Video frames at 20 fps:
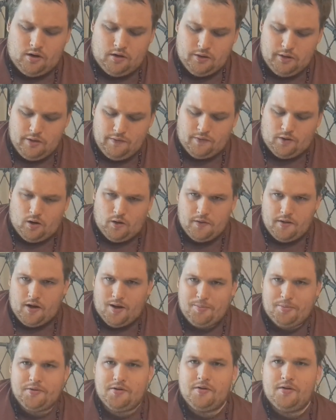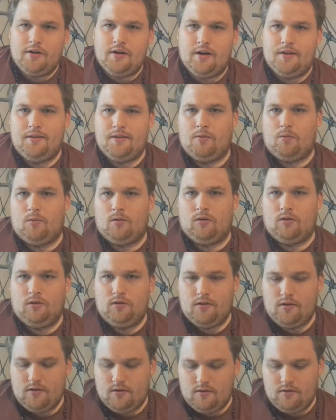You have all the opportunity in the
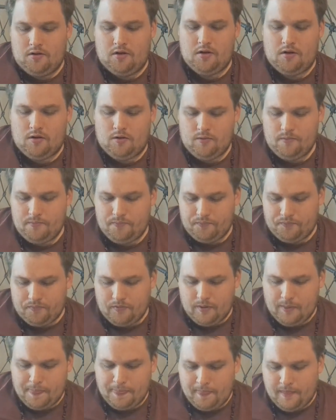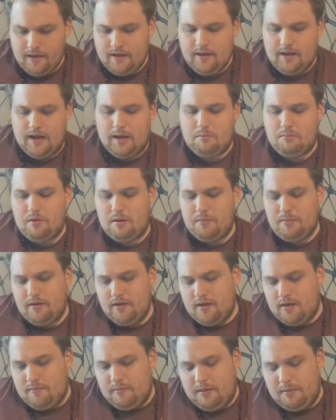world, and
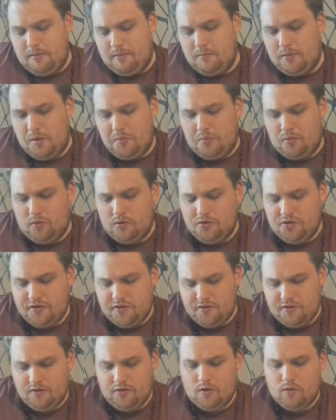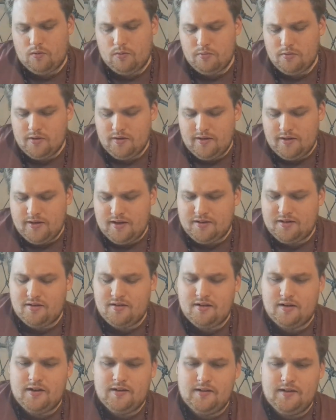maybe people just don't really
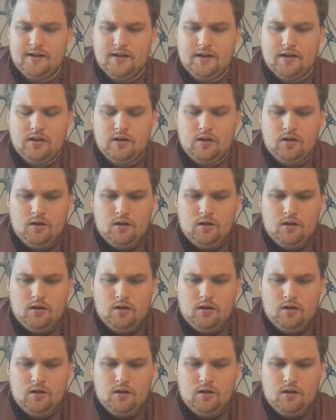necessarily,